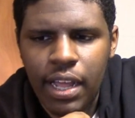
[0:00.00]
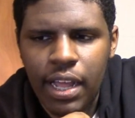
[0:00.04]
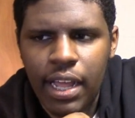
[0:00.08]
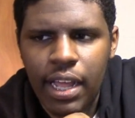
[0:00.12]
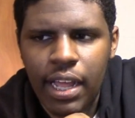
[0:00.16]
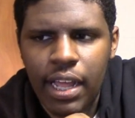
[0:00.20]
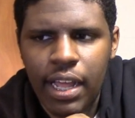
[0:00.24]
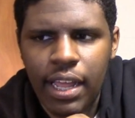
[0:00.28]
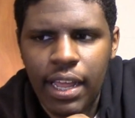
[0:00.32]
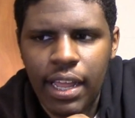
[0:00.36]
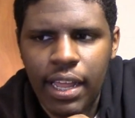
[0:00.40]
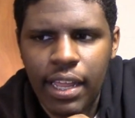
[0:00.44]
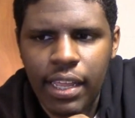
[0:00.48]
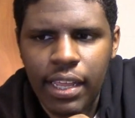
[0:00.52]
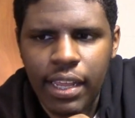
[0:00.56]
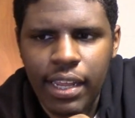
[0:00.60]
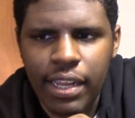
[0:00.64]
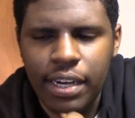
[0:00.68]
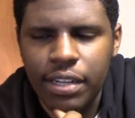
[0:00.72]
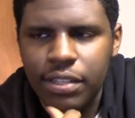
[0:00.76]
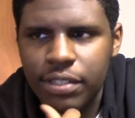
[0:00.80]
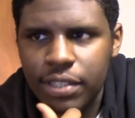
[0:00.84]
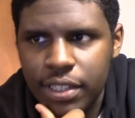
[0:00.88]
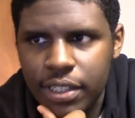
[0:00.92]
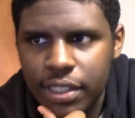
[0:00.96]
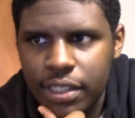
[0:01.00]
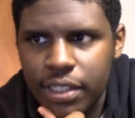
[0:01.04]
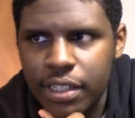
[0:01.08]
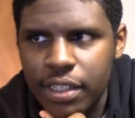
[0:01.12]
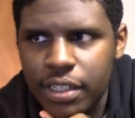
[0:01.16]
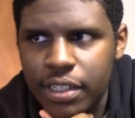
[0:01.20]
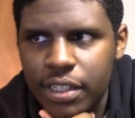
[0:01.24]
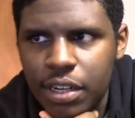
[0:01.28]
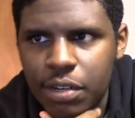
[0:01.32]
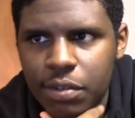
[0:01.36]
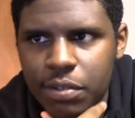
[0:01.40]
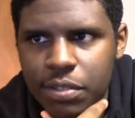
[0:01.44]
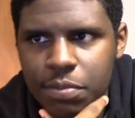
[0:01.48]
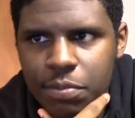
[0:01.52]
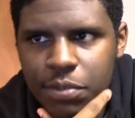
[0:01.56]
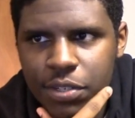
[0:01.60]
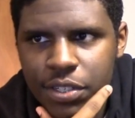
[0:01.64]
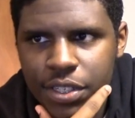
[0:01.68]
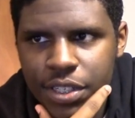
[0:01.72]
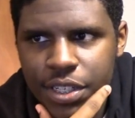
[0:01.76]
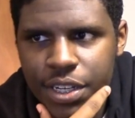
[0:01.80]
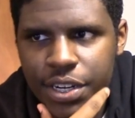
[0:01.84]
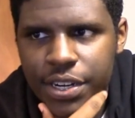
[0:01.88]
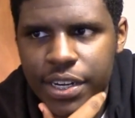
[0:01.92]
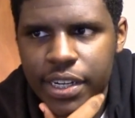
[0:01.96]
uh, you know, the the tone's
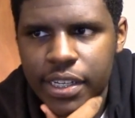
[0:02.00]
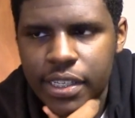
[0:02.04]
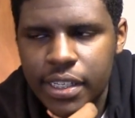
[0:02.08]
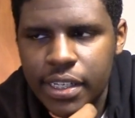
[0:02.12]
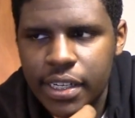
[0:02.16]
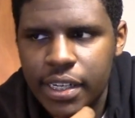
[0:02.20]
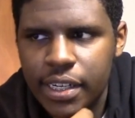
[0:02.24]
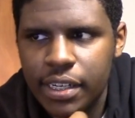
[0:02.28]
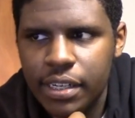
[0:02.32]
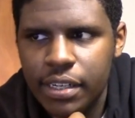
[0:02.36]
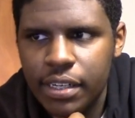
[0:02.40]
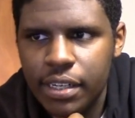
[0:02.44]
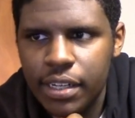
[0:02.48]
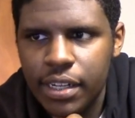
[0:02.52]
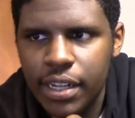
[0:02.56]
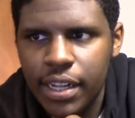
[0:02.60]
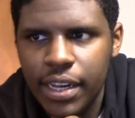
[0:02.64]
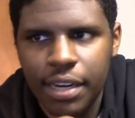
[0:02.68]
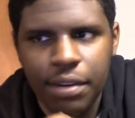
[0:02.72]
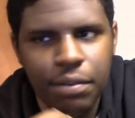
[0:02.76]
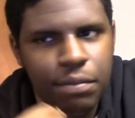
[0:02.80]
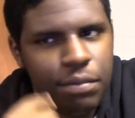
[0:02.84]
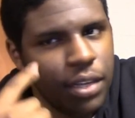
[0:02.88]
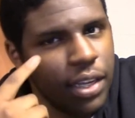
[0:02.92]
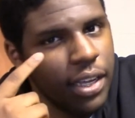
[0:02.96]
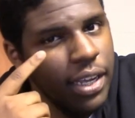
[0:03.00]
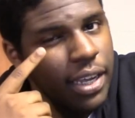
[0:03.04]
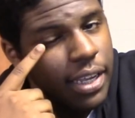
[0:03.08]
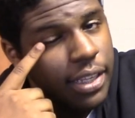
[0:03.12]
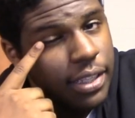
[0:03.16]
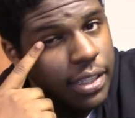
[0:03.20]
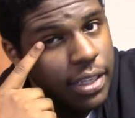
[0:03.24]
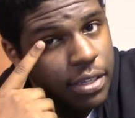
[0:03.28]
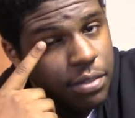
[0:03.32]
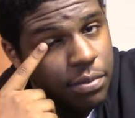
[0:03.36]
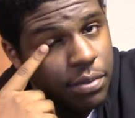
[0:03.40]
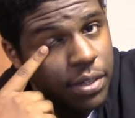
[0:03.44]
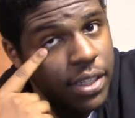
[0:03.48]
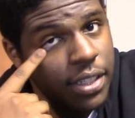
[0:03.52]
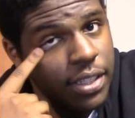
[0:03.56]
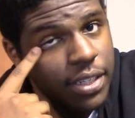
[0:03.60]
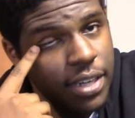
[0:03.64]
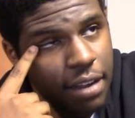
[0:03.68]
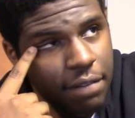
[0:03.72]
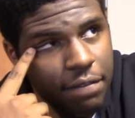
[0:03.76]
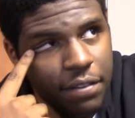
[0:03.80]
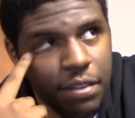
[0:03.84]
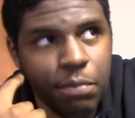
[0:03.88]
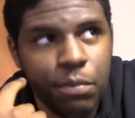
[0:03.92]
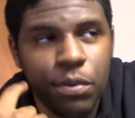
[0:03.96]
more serious, and, and looking at this one,
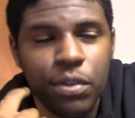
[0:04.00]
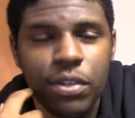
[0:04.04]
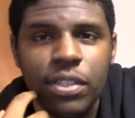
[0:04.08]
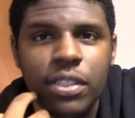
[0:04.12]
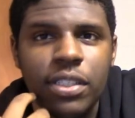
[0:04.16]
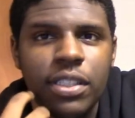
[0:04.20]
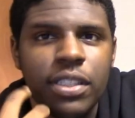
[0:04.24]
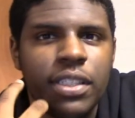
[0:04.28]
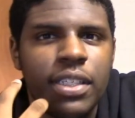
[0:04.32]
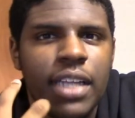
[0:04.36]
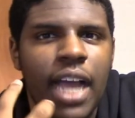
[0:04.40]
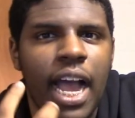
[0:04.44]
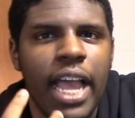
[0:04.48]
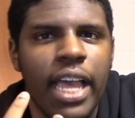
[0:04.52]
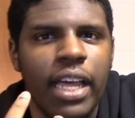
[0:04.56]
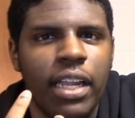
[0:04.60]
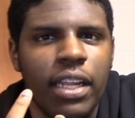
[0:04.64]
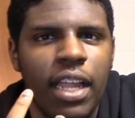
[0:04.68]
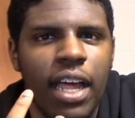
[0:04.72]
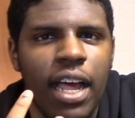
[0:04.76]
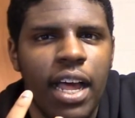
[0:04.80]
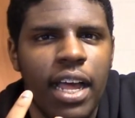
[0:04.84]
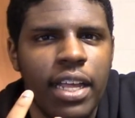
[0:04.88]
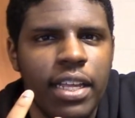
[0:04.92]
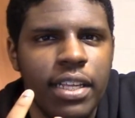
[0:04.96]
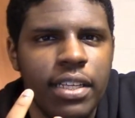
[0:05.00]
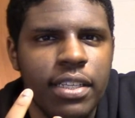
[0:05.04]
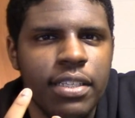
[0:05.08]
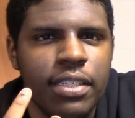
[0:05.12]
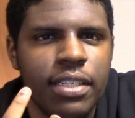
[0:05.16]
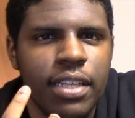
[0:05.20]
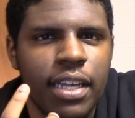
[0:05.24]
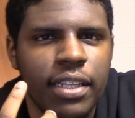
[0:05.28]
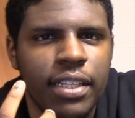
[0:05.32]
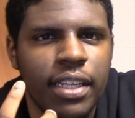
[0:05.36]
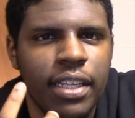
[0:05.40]
it's definitely more stylized.